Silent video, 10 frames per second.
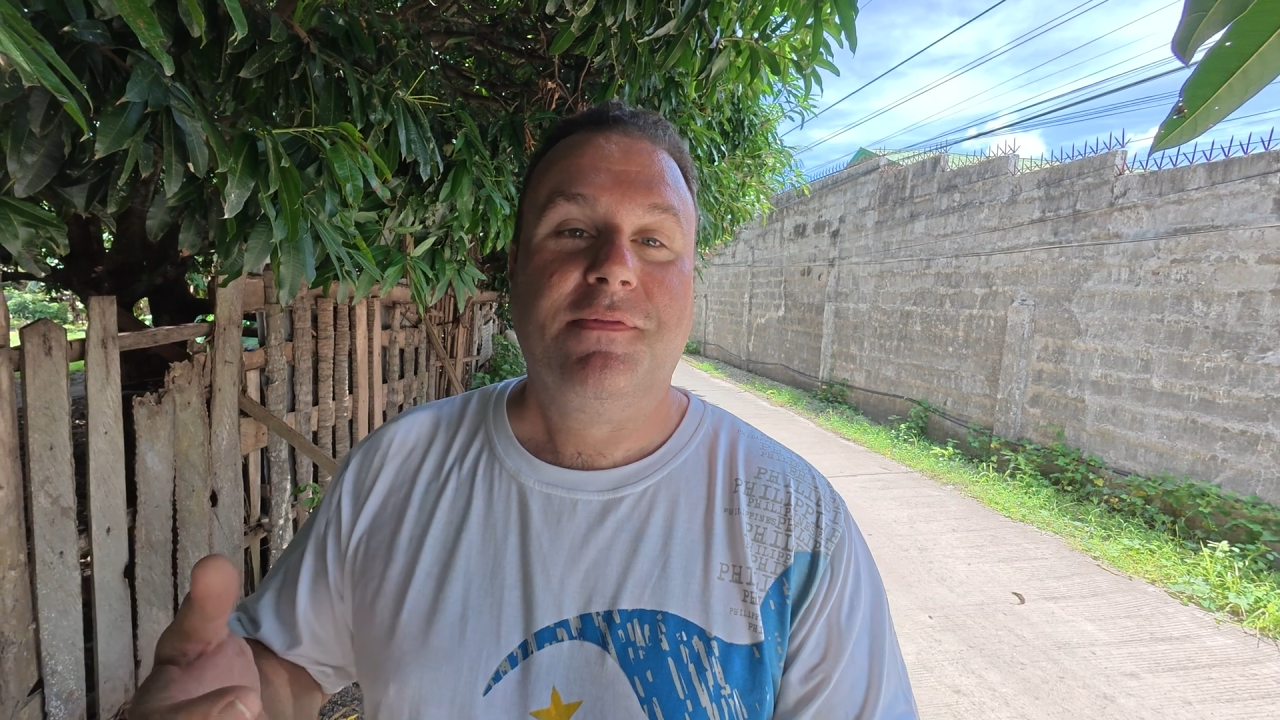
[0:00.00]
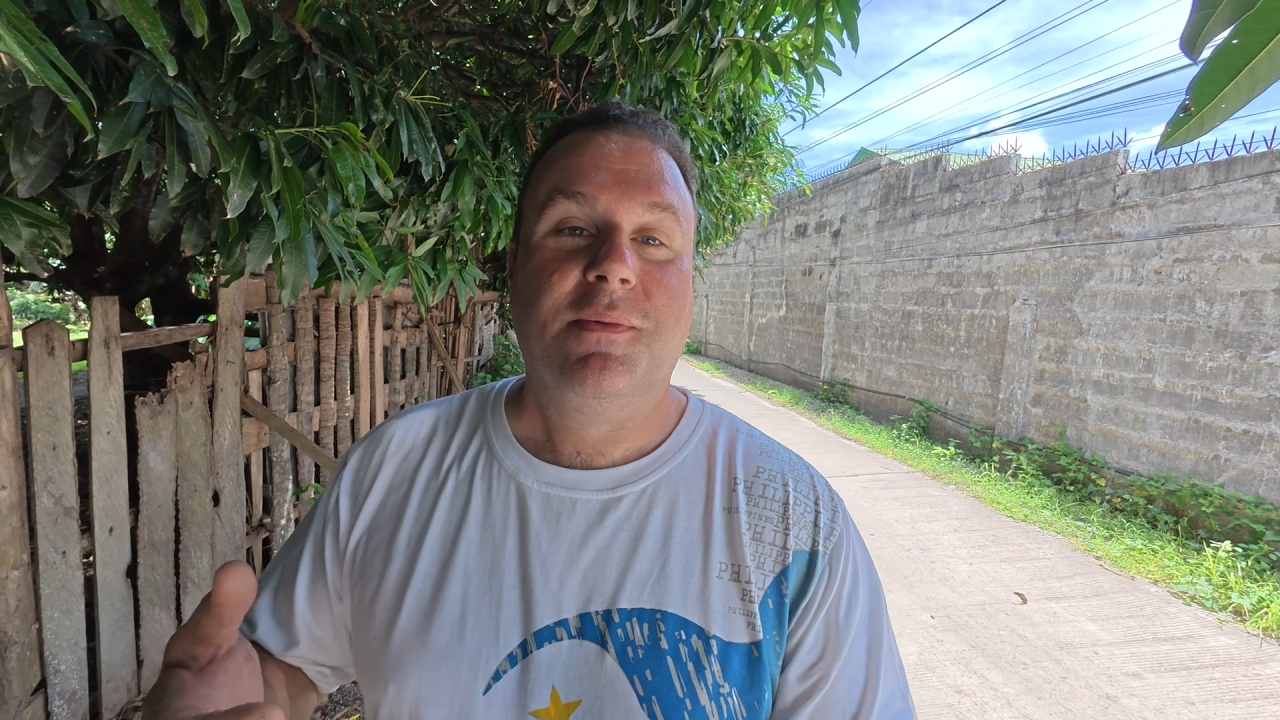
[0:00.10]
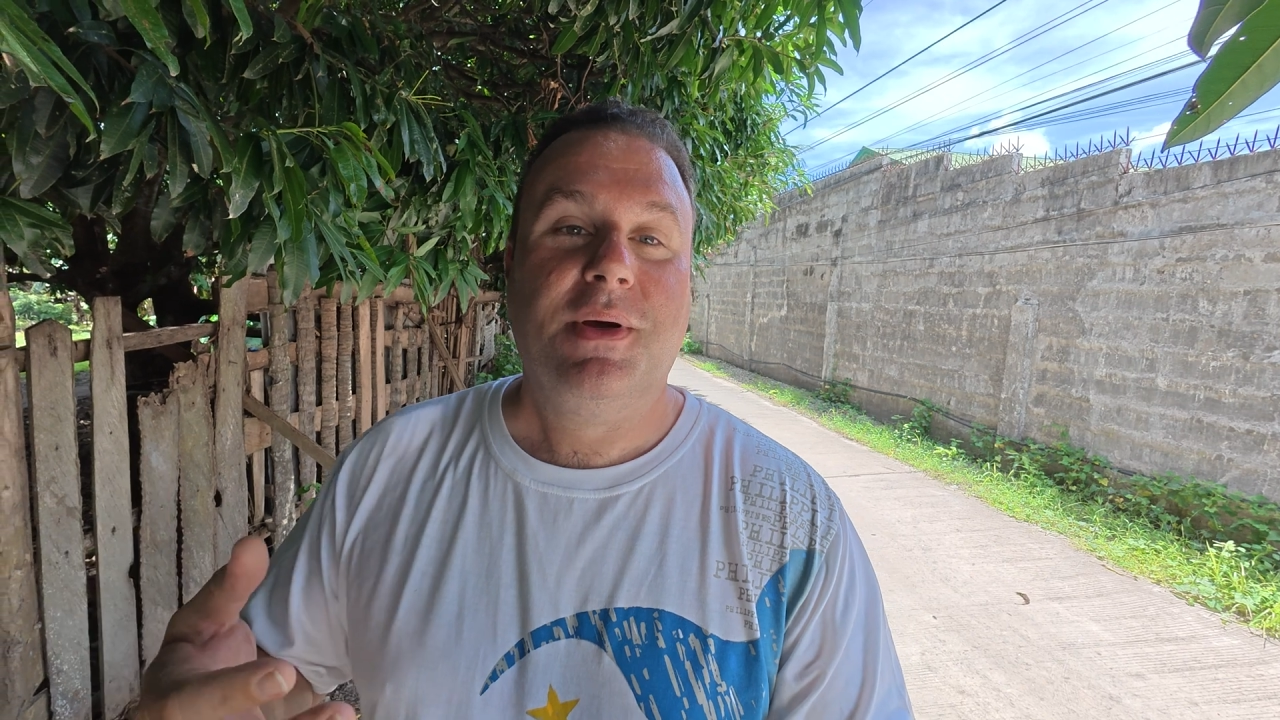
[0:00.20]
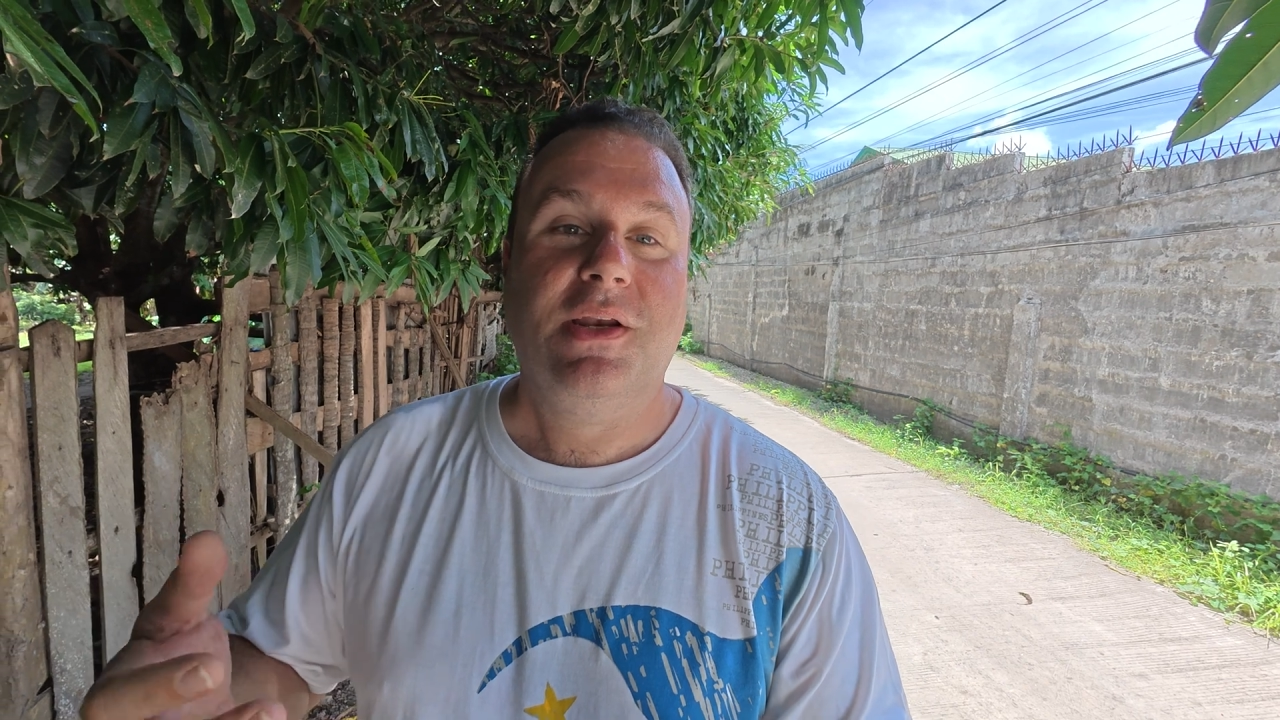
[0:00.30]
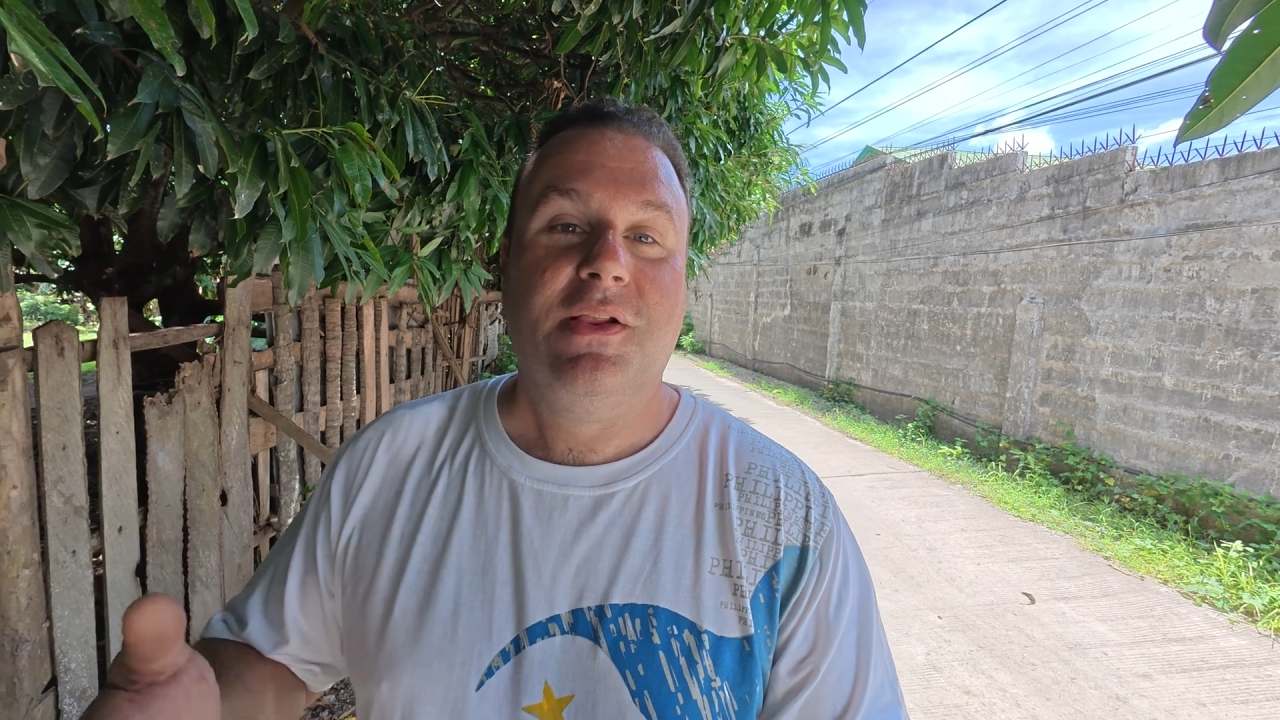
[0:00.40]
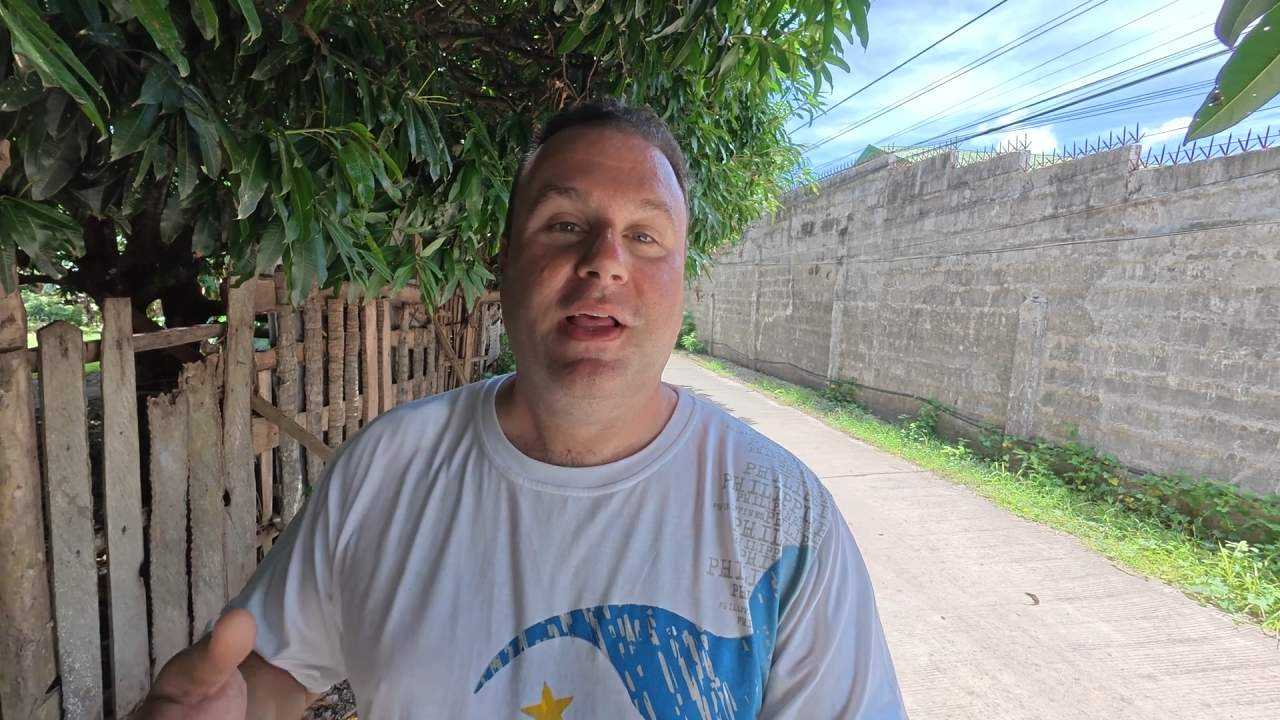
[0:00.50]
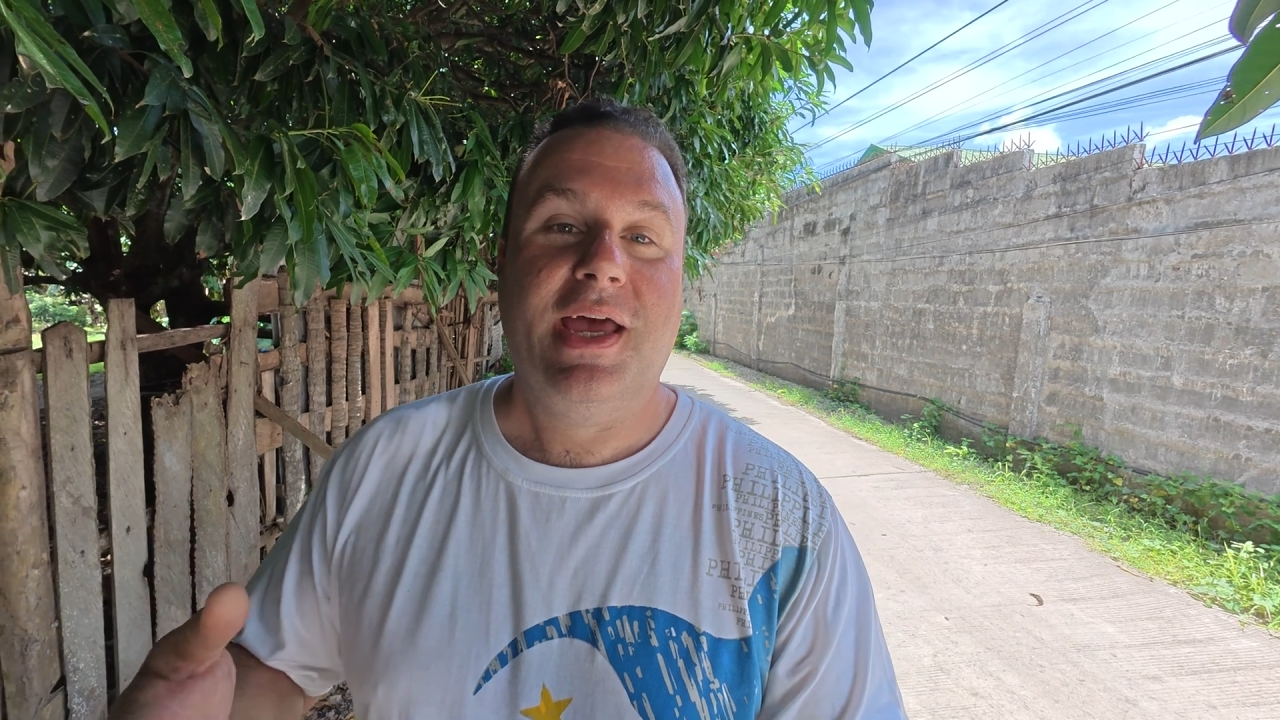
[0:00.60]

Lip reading: from Manila